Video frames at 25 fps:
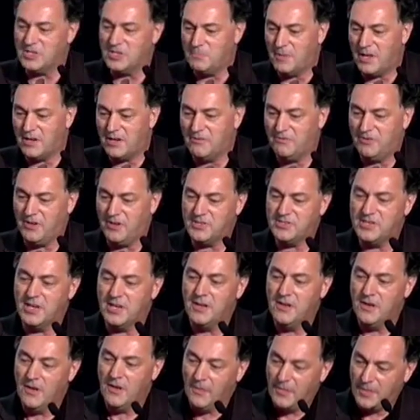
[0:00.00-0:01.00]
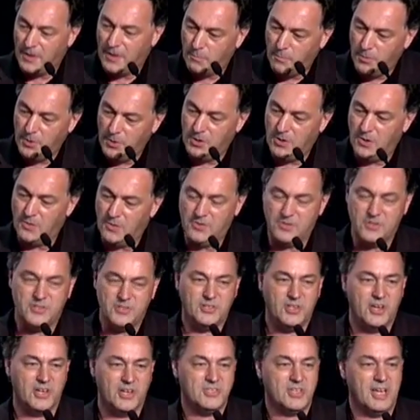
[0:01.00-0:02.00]
benefits that we're going to
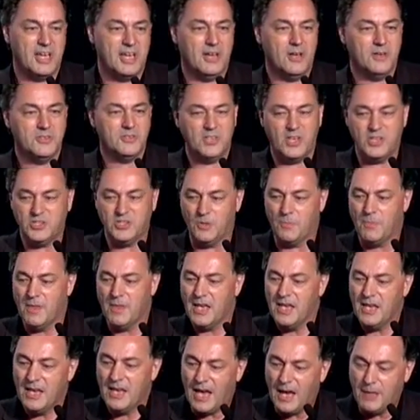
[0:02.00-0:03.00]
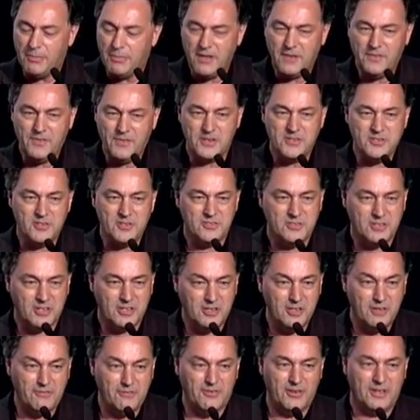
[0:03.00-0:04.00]
discuss in our session. I think there's a
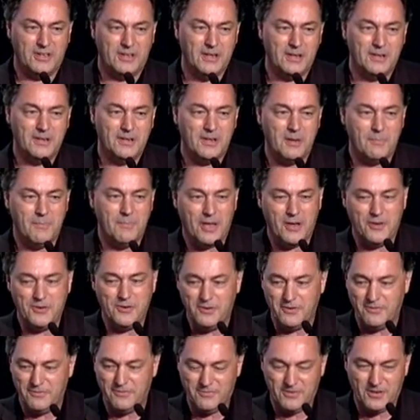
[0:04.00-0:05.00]
significant amount of